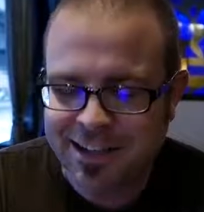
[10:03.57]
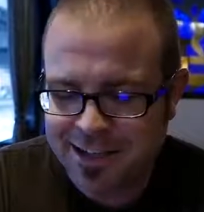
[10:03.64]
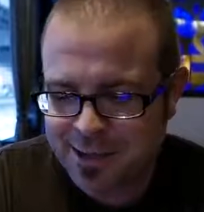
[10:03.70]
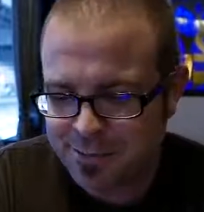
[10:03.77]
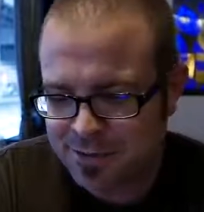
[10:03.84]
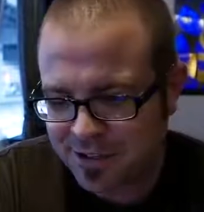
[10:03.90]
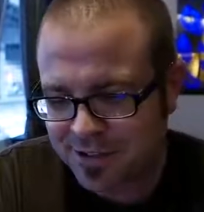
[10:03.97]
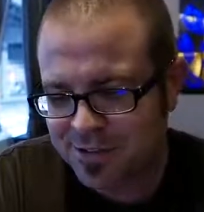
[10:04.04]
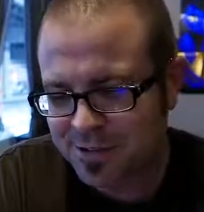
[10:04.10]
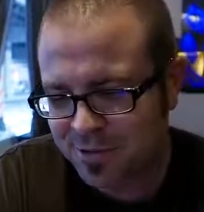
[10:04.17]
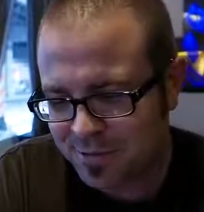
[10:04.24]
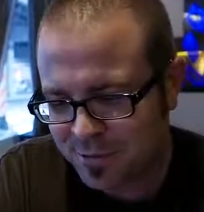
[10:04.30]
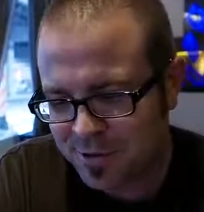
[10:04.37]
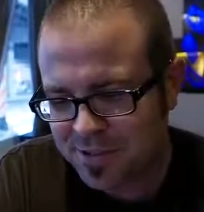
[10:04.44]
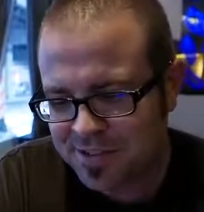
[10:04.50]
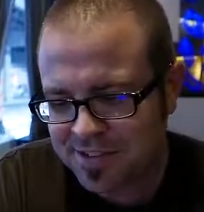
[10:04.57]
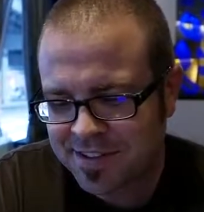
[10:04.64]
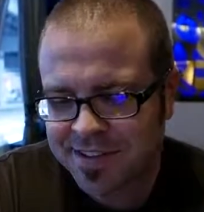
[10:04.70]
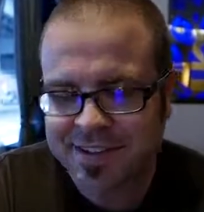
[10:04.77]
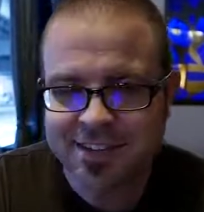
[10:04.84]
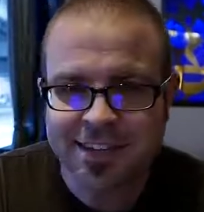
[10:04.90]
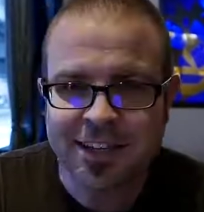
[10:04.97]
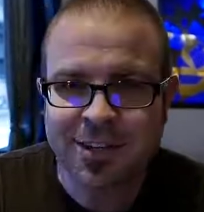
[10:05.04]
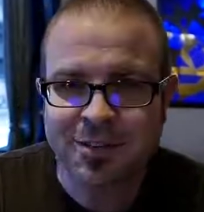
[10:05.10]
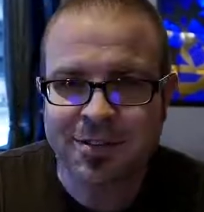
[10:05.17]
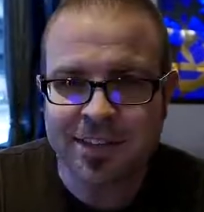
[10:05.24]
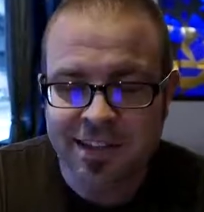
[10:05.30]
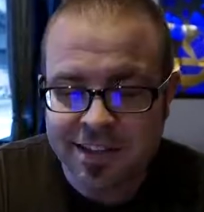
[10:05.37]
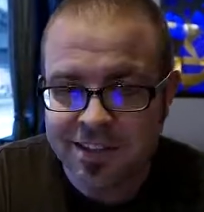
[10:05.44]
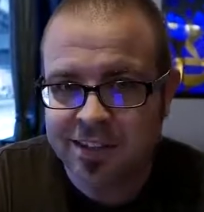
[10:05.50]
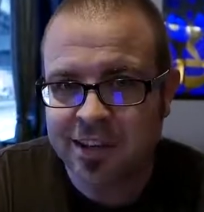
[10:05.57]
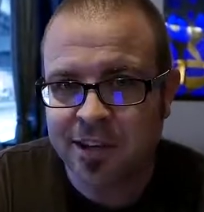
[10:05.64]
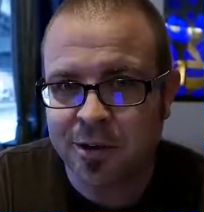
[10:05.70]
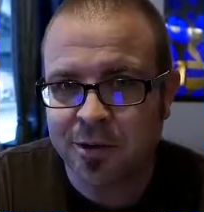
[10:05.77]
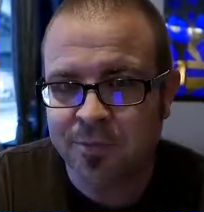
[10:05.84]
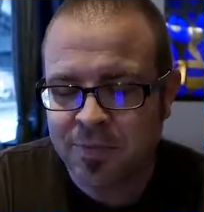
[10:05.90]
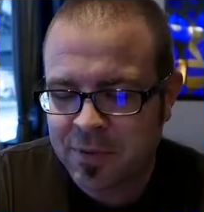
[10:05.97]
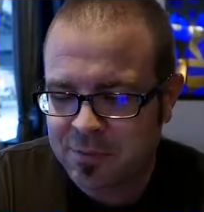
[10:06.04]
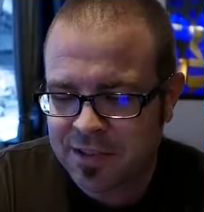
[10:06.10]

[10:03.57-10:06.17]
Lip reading: but also, of course, thank you to Intel,